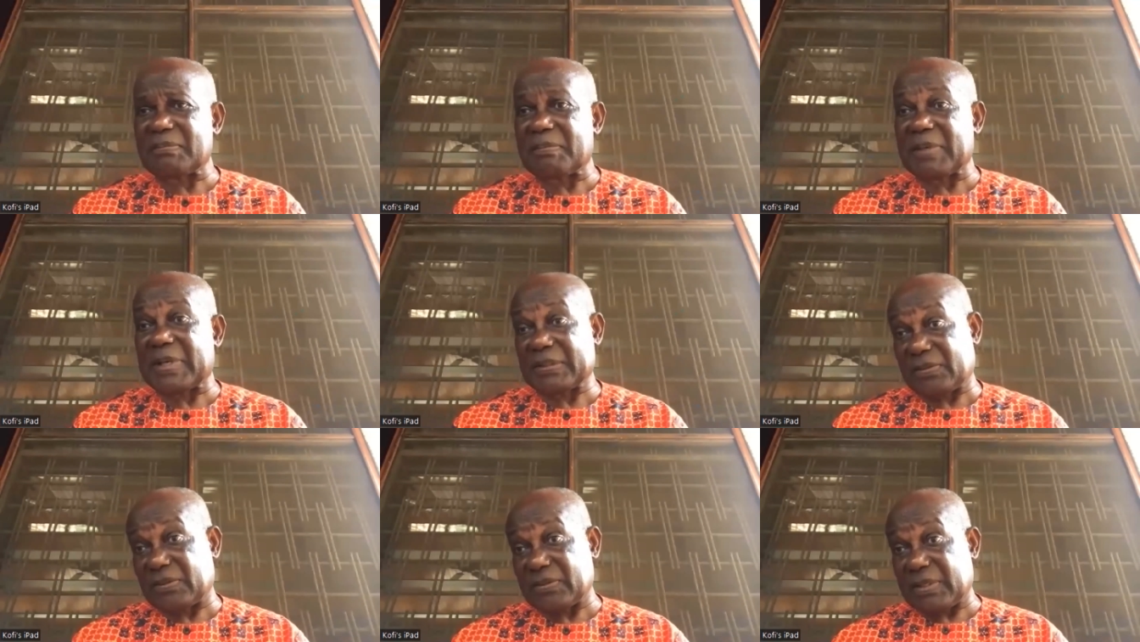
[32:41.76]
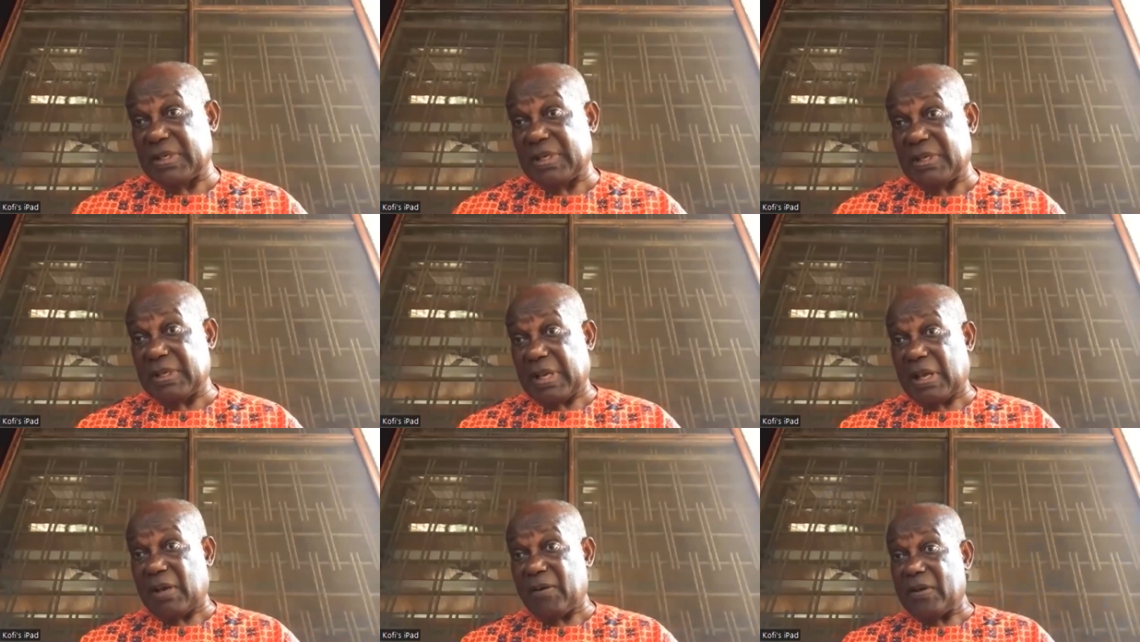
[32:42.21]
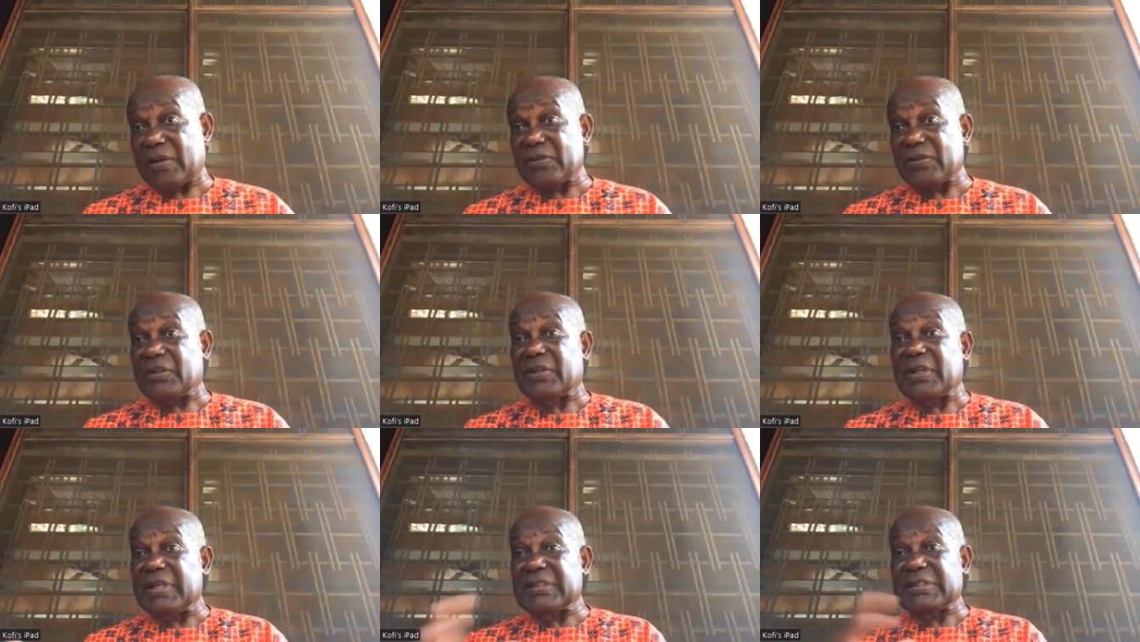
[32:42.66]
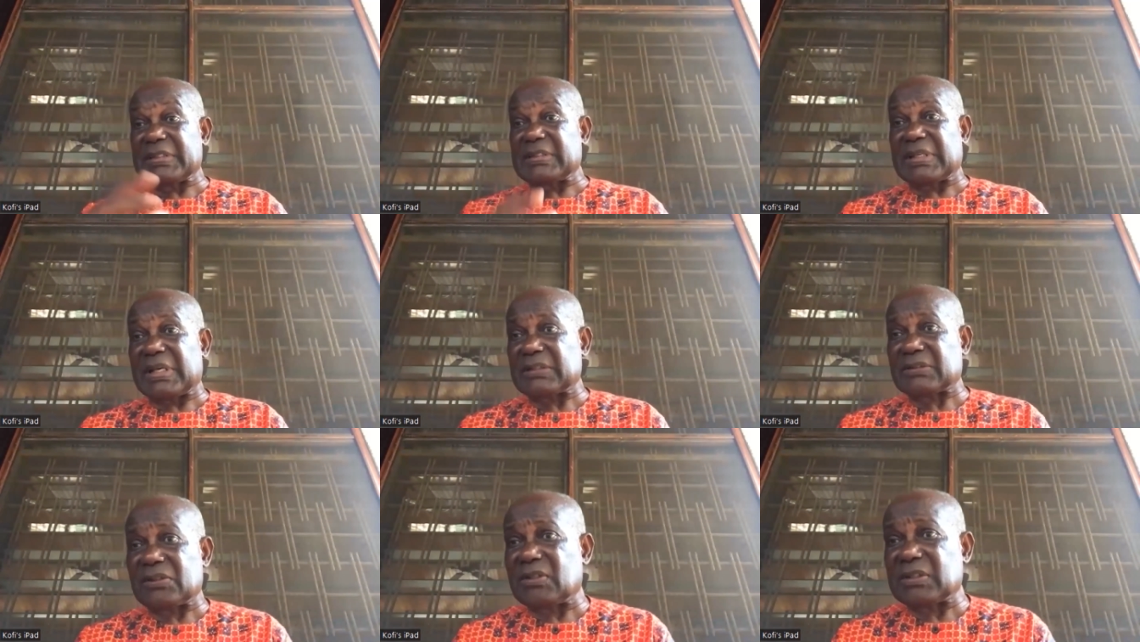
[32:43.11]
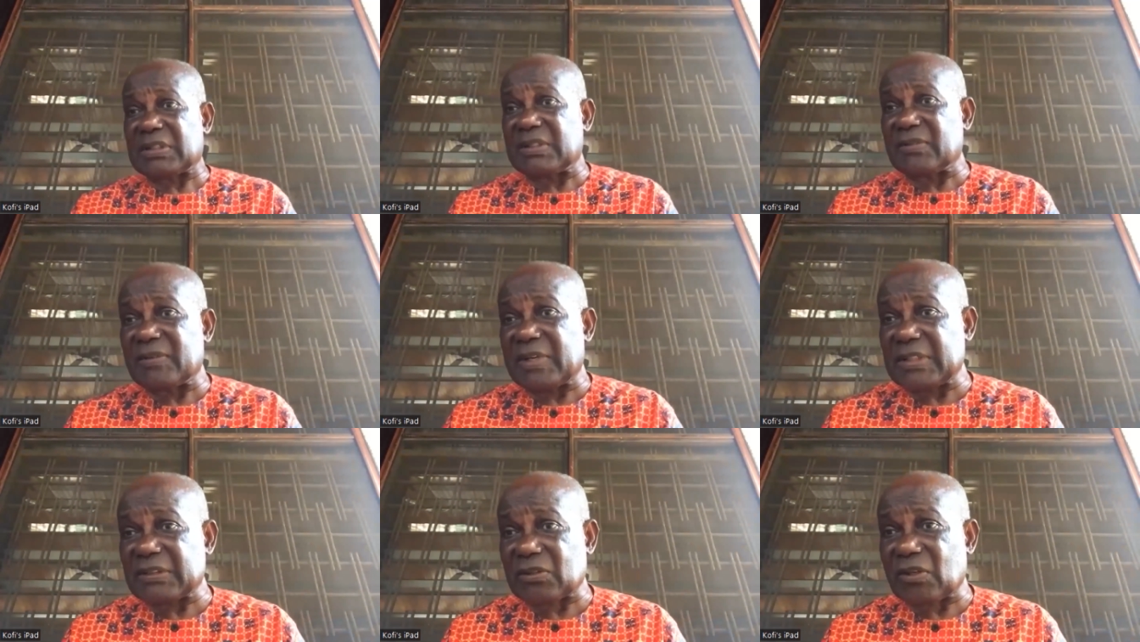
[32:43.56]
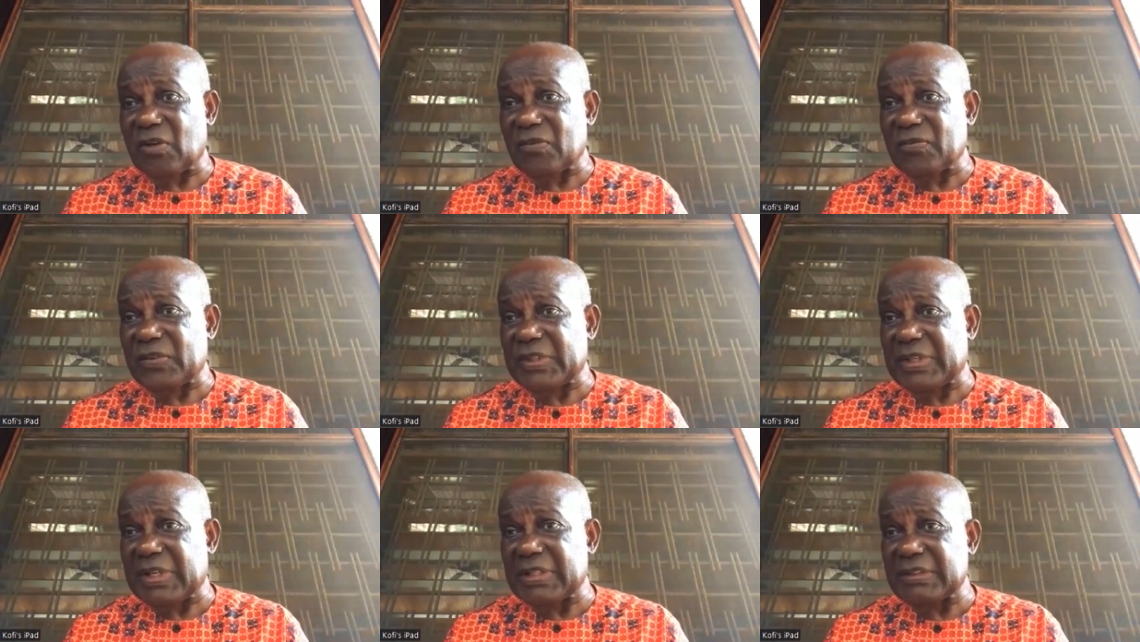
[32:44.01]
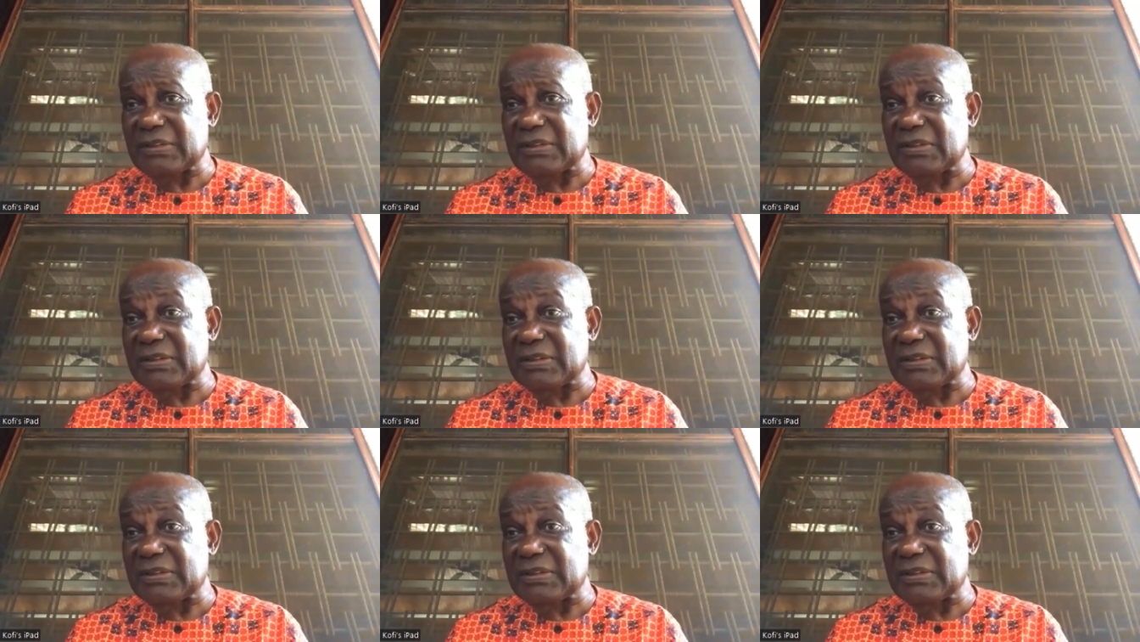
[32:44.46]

But today, our education does not give us confidence. You